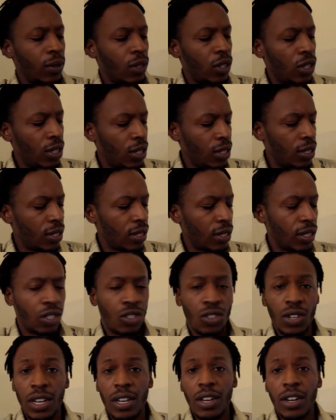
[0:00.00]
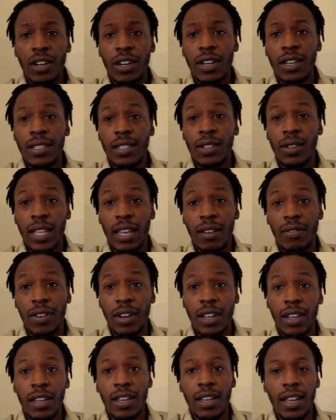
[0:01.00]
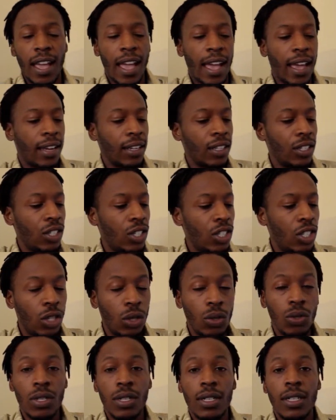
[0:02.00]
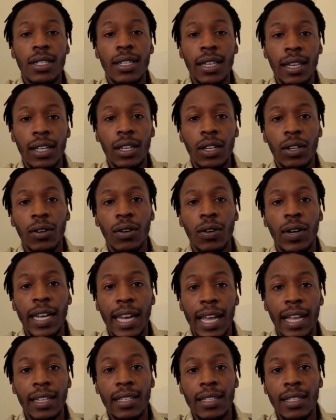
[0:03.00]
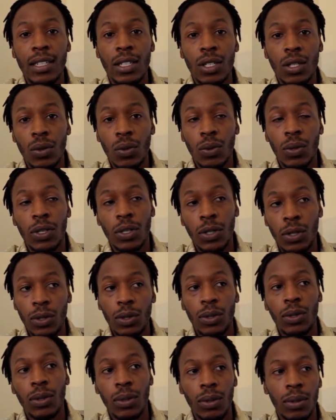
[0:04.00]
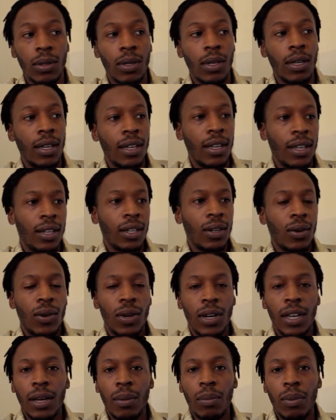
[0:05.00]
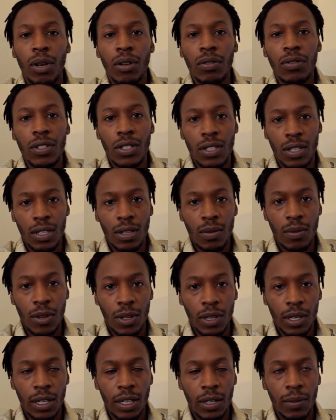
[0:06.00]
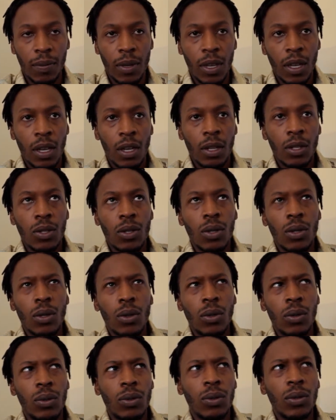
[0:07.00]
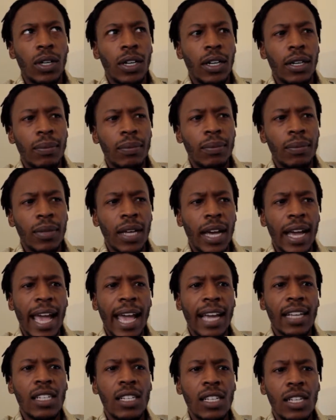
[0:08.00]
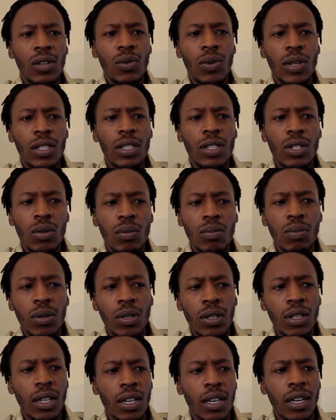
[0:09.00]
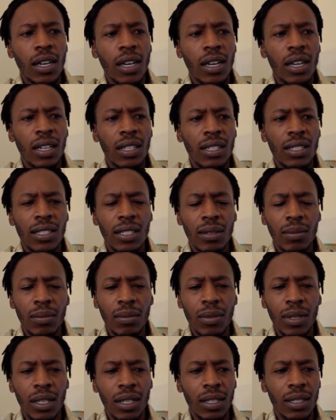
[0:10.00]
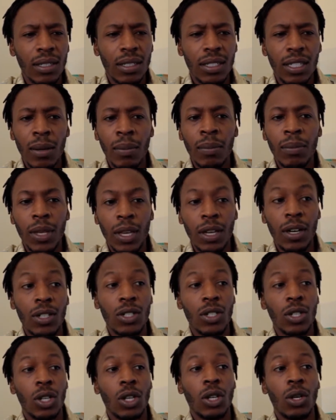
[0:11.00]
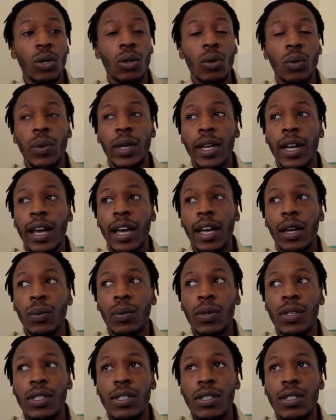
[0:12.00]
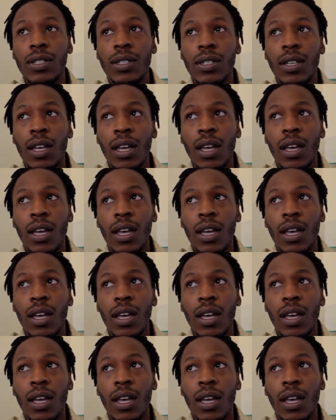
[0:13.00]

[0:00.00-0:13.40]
She's a trader in South Africa, and she uses technical analysis in order to create profits in the market. So I actually read this book some years ago when I was